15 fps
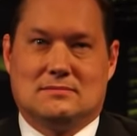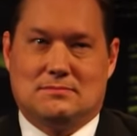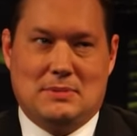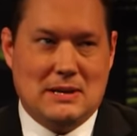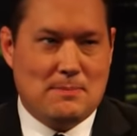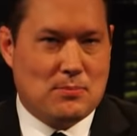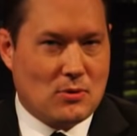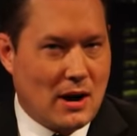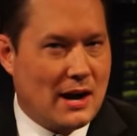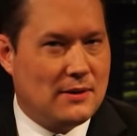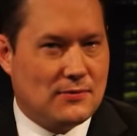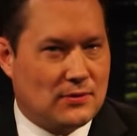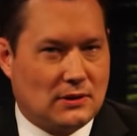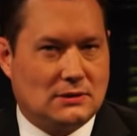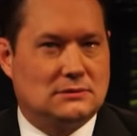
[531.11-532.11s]
Be
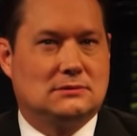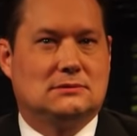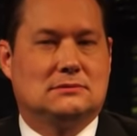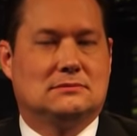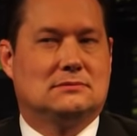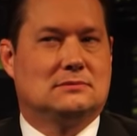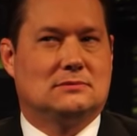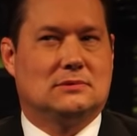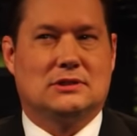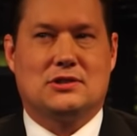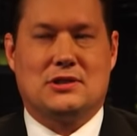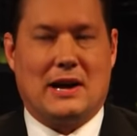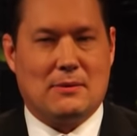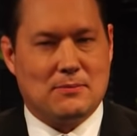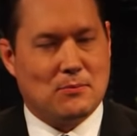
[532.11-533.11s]
prideful,
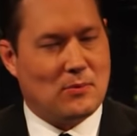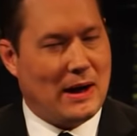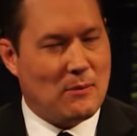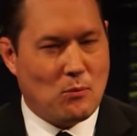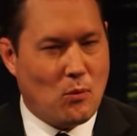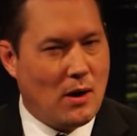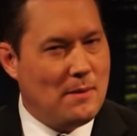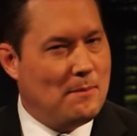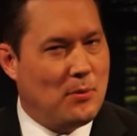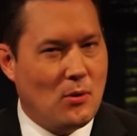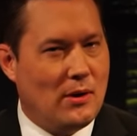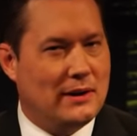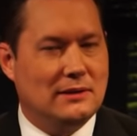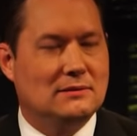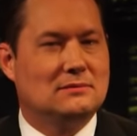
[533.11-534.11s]
which at one
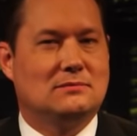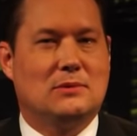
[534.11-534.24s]
point